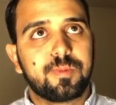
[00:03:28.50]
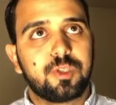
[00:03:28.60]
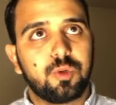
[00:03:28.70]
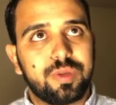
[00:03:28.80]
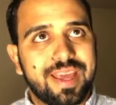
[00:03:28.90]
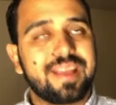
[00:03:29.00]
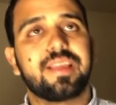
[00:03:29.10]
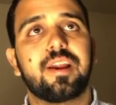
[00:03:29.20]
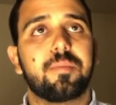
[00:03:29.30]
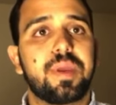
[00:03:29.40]
to get
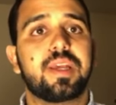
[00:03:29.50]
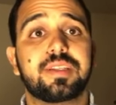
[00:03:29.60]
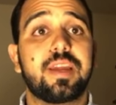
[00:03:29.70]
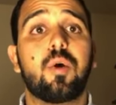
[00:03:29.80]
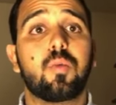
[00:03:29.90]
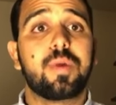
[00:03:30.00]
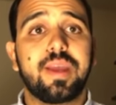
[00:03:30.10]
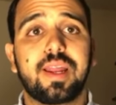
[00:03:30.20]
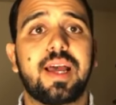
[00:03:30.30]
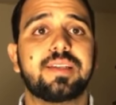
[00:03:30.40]
there because they don't
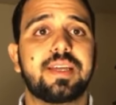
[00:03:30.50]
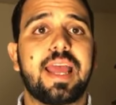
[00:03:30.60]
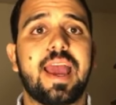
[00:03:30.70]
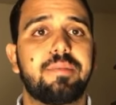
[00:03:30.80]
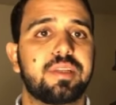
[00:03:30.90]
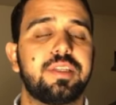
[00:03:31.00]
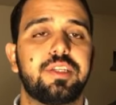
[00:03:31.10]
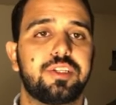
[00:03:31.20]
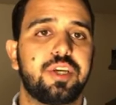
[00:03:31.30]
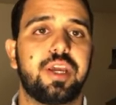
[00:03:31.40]
realize that habits need
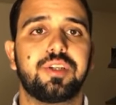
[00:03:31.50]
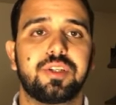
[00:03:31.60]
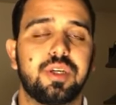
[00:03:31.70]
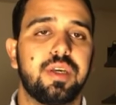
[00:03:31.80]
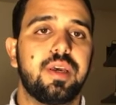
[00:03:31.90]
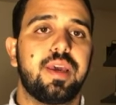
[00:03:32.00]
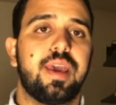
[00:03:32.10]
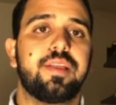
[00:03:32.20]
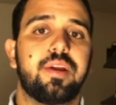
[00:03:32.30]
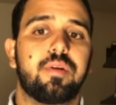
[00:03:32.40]
to change,
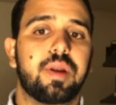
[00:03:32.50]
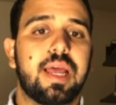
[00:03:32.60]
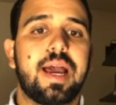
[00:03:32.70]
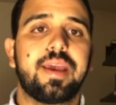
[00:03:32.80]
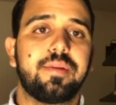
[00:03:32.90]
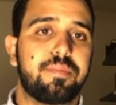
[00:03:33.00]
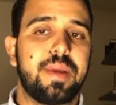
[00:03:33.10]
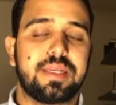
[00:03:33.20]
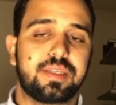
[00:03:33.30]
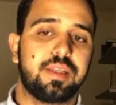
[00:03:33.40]
and they're reliant
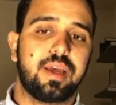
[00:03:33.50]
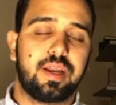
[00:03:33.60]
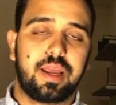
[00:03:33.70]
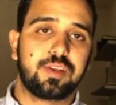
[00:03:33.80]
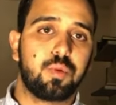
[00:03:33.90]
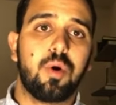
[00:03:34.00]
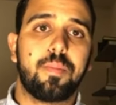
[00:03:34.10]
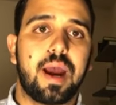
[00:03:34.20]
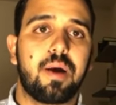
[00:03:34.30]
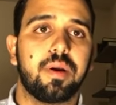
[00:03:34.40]
basically on, I guess,
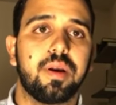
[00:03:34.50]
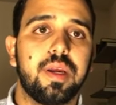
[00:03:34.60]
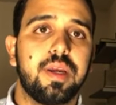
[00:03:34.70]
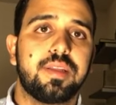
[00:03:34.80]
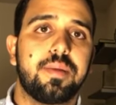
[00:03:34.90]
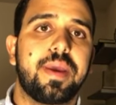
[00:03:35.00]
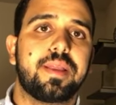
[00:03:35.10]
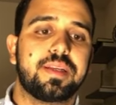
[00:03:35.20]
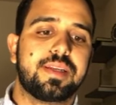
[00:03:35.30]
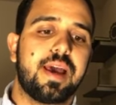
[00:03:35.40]
willpower to make
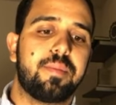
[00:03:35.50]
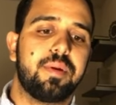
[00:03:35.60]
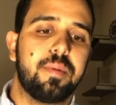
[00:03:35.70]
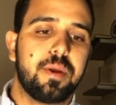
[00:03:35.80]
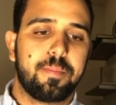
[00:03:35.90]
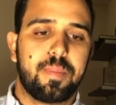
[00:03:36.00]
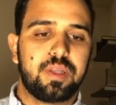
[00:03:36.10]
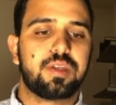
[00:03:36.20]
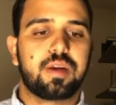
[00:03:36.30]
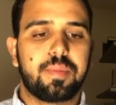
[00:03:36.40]
this happen. But let's
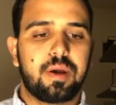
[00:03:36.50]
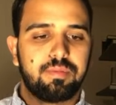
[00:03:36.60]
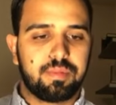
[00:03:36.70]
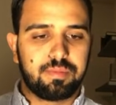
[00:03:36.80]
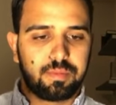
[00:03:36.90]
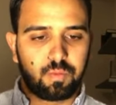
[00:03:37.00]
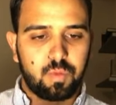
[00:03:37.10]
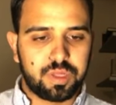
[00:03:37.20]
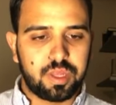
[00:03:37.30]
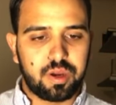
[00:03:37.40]
talk about
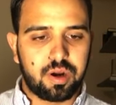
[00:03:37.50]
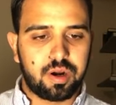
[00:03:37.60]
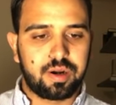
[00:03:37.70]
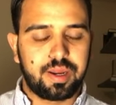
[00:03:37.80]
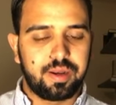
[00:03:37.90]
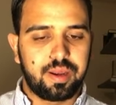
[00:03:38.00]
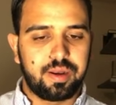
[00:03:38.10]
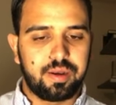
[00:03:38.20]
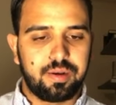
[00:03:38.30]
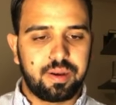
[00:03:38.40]
what they are
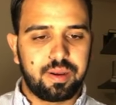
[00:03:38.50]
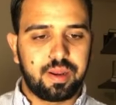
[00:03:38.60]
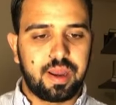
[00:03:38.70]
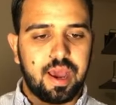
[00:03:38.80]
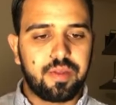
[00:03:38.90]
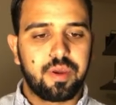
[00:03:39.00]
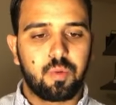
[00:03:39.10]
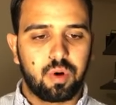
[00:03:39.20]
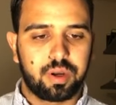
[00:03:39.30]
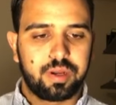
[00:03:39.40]
and how they
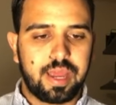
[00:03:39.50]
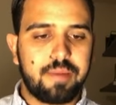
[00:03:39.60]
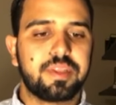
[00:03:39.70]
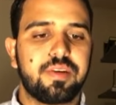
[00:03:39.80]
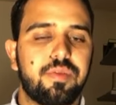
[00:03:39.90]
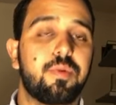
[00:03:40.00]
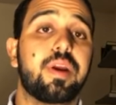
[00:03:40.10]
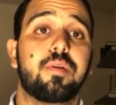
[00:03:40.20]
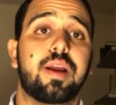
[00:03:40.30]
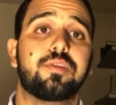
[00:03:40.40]
work. And habits have three
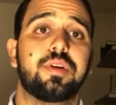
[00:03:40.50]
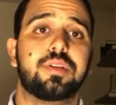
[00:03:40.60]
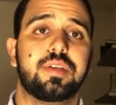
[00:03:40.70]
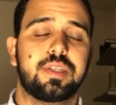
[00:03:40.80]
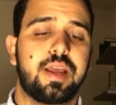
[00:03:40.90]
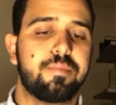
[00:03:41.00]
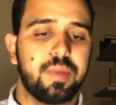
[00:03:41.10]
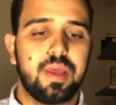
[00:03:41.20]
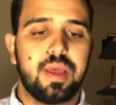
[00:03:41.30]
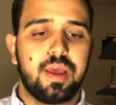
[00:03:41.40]
characteristics. And I'm
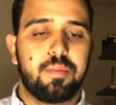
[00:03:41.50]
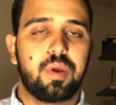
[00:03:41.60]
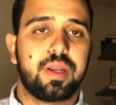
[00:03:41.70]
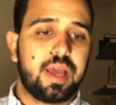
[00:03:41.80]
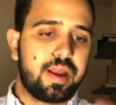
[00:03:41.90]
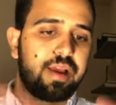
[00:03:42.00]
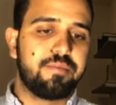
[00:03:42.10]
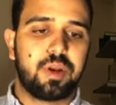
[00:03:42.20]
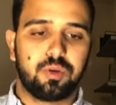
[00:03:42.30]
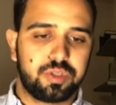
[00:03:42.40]
looking down. I have my
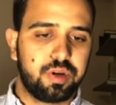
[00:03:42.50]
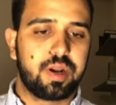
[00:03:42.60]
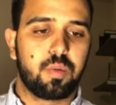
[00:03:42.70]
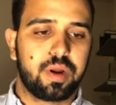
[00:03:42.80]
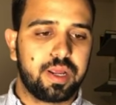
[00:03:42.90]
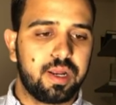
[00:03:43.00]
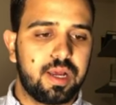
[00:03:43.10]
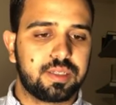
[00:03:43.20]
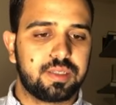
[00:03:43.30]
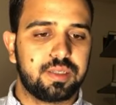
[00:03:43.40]
notes here. I don't want to get lost